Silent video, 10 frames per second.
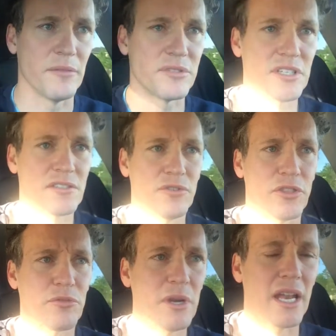I'm six
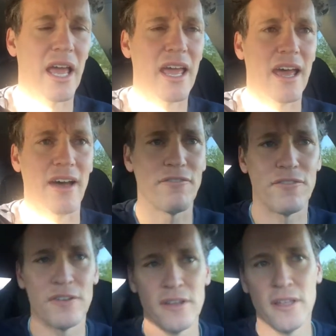foot three and a
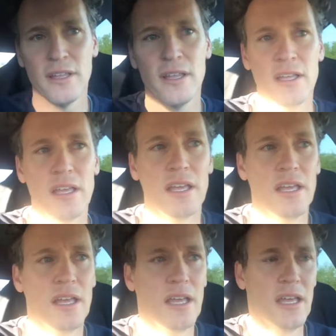half.
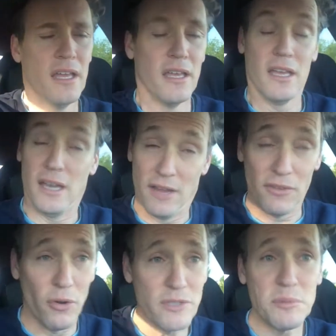And
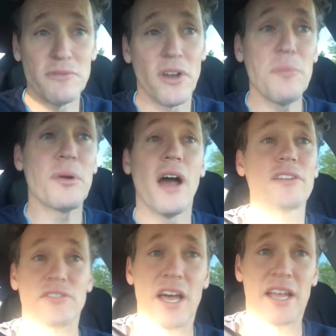I've always been very
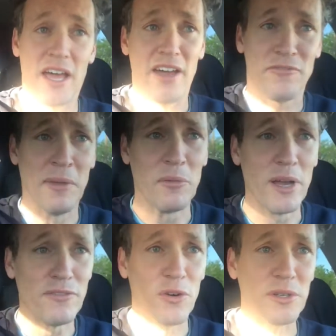proud of that half. My
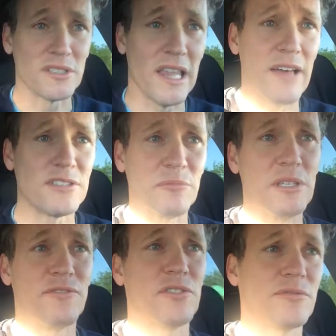wife always laughs at
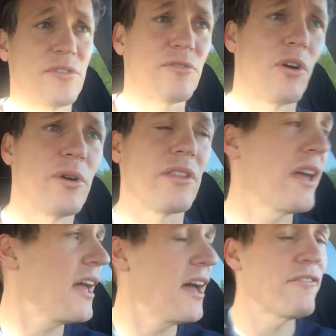me for throwing
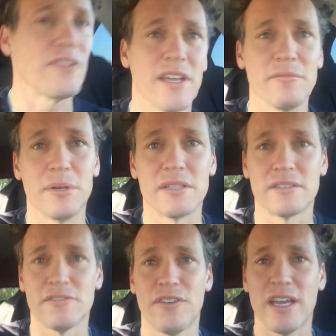the half in,
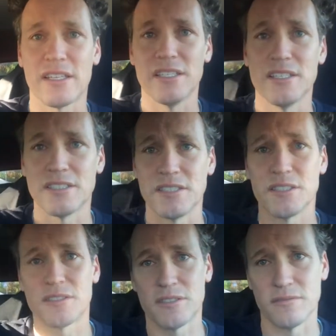but the fact is,
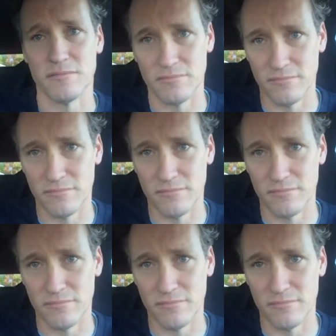is